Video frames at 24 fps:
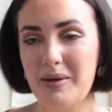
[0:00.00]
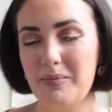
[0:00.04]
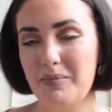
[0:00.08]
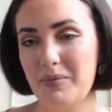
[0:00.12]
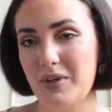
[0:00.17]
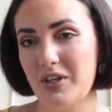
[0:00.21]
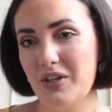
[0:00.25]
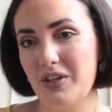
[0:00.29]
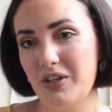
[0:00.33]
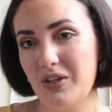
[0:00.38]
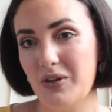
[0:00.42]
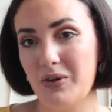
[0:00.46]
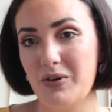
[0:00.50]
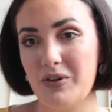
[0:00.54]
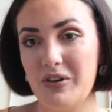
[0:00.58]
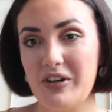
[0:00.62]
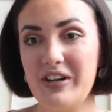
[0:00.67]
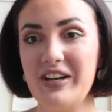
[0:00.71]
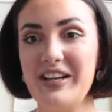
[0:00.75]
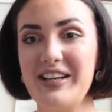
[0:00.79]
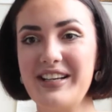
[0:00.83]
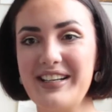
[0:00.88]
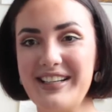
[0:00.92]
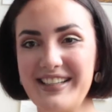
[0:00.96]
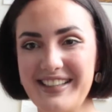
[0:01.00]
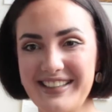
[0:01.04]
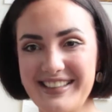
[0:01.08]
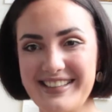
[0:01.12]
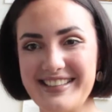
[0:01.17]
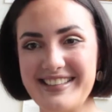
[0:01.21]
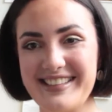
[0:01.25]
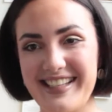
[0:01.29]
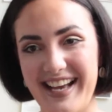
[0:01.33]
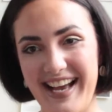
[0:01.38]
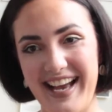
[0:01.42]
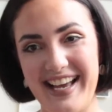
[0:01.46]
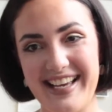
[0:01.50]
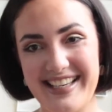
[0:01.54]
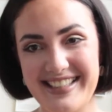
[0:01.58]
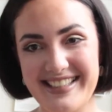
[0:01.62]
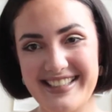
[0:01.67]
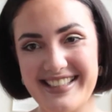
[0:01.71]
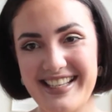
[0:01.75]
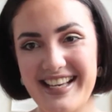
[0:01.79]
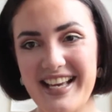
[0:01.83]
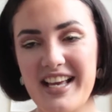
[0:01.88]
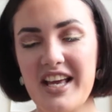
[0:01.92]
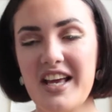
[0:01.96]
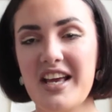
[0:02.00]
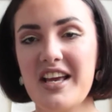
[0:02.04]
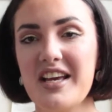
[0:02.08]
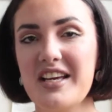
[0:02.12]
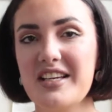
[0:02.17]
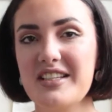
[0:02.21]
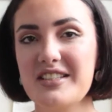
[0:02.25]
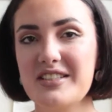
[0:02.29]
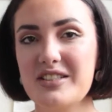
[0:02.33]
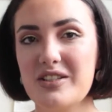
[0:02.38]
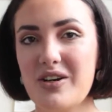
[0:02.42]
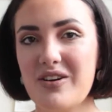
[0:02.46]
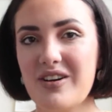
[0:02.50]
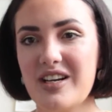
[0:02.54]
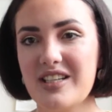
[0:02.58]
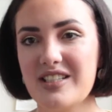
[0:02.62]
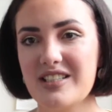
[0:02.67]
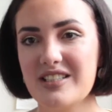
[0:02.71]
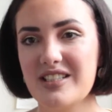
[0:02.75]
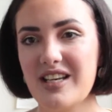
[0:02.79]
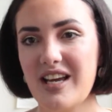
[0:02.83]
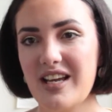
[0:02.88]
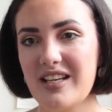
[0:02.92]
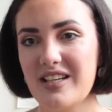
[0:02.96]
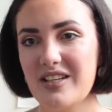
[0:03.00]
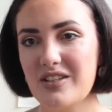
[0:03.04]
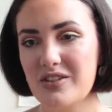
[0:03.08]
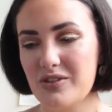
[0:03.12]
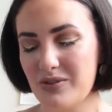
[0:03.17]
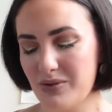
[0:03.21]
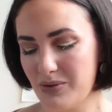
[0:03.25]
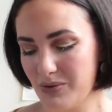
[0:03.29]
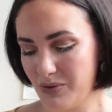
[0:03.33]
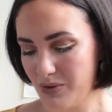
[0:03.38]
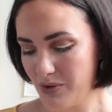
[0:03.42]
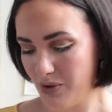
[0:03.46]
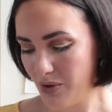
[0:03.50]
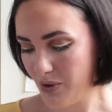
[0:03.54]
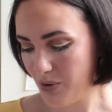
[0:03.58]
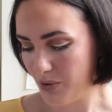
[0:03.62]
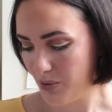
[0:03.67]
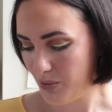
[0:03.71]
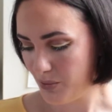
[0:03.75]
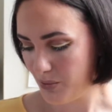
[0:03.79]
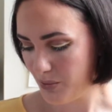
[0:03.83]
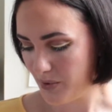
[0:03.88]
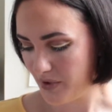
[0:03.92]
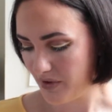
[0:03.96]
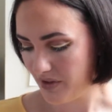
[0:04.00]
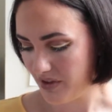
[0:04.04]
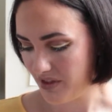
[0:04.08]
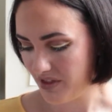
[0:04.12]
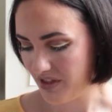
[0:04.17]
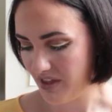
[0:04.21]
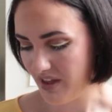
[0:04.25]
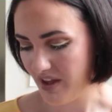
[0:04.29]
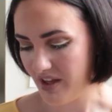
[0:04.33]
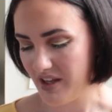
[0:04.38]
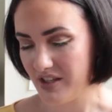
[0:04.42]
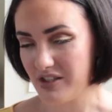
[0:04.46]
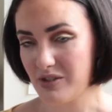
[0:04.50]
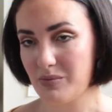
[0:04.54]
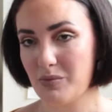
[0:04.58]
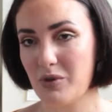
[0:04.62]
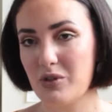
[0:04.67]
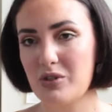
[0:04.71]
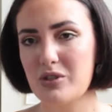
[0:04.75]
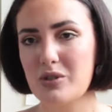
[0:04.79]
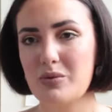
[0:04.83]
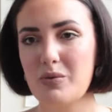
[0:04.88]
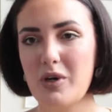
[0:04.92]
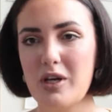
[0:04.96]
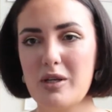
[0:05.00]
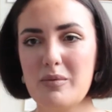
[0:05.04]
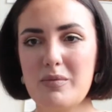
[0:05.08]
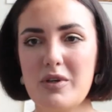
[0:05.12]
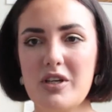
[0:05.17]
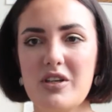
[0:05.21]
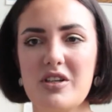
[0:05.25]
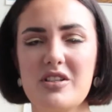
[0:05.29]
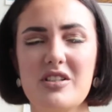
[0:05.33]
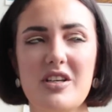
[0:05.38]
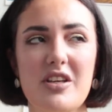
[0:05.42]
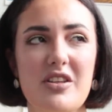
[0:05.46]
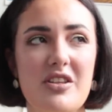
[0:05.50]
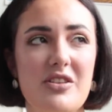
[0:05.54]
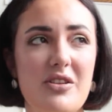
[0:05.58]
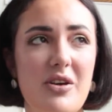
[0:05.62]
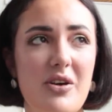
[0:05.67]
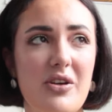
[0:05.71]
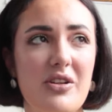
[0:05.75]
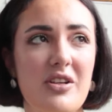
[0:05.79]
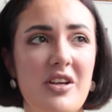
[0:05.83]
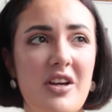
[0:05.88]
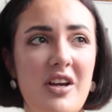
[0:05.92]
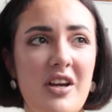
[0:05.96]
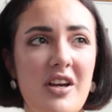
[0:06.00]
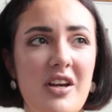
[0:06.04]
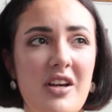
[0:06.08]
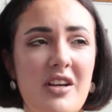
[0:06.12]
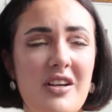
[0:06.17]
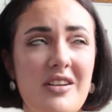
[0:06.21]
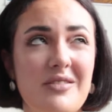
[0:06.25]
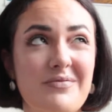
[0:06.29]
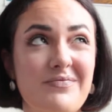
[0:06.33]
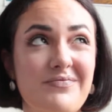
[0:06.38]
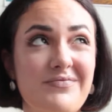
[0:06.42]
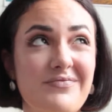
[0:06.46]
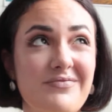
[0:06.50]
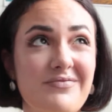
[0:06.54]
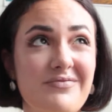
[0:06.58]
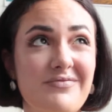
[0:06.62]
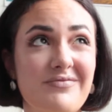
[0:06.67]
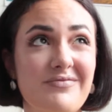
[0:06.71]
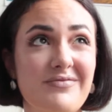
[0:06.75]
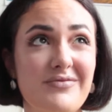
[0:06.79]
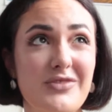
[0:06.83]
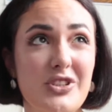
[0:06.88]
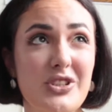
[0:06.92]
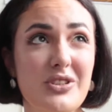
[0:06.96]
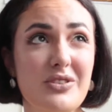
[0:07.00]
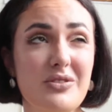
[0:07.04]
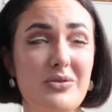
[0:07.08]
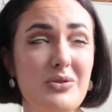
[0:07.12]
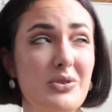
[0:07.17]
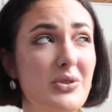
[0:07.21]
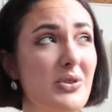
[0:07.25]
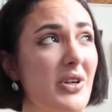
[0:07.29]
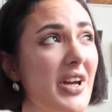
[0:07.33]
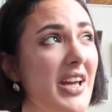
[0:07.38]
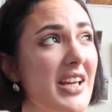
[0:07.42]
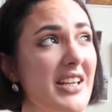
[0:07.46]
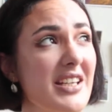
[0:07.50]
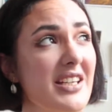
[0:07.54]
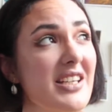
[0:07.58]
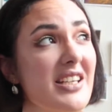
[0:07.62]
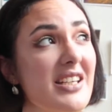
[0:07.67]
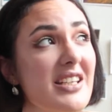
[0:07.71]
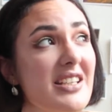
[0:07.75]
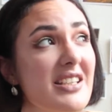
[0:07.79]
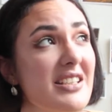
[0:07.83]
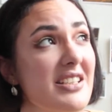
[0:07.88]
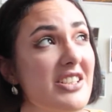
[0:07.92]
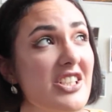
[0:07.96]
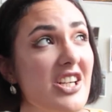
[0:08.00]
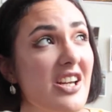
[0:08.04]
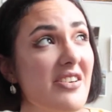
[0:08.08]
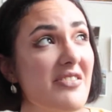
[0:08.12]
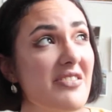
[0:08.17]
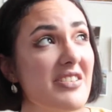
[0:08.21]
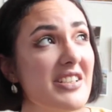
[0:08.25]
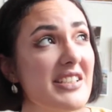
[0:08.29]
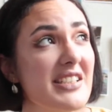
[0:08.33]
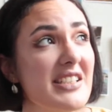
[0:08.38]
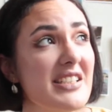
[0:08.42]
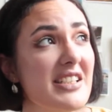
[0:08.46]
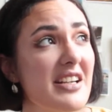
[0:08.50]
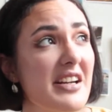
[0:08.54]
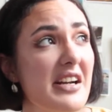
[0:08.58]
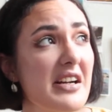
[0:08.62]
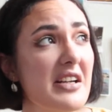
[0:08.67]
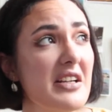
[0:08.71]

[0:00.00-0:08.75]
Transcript: pick your size. So I decided to go with the smallest one because I thought, do I need Jeffree Star